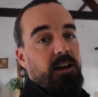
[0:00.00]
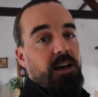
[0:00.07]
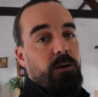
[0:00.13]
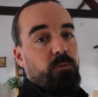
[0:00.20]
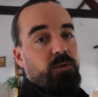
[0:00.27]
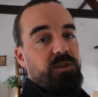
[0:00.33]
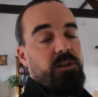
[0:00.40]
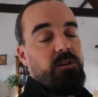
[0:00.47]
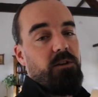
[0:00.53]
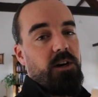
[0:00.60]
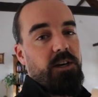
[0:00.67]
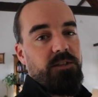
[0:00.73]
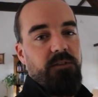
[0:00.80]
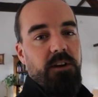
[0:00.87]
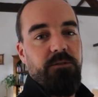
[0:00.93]
and we'll see you
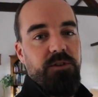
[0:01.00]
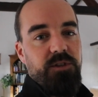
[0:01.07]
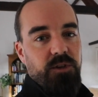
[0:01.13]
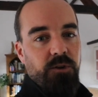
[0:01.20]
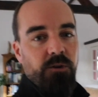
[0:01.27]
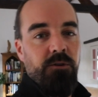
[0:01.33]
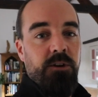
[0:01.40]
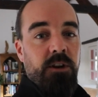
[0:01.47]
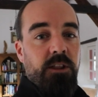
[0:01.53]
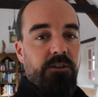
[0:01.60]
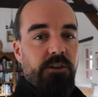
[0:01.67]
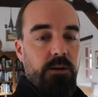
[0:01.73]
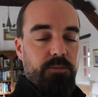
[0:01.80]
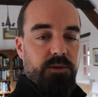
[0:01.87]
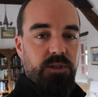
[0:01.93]
guys very soon on
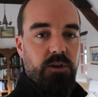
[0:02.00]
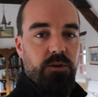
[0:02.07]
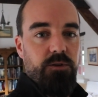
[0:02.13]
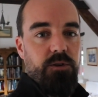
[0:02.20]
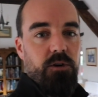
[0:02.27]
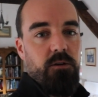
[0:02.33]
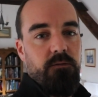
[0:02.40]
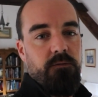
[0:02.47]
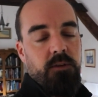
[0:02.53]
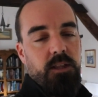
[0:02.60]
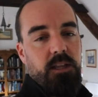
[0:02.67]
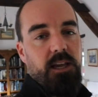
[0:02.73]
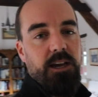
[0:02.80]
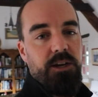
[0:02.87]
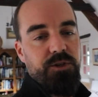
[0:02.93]
another episode of
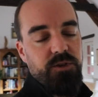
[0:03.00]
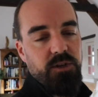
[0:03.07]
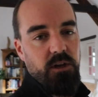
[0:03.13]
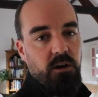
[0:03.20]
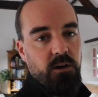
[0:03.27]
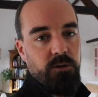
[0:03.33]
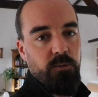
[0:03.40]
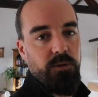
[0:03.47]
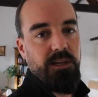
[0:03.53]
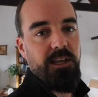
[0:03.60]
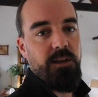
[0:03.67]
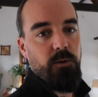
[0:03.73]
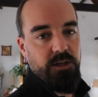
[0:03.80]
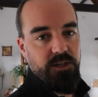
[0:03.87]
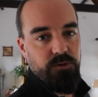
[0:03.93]
The Extra Yard with
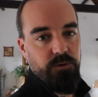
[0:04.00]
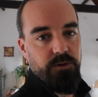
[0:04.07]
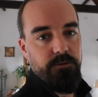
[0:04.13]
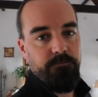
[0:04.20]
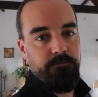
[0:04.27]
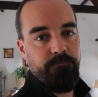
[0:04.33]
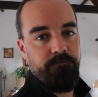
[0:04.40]
Lee Westwood.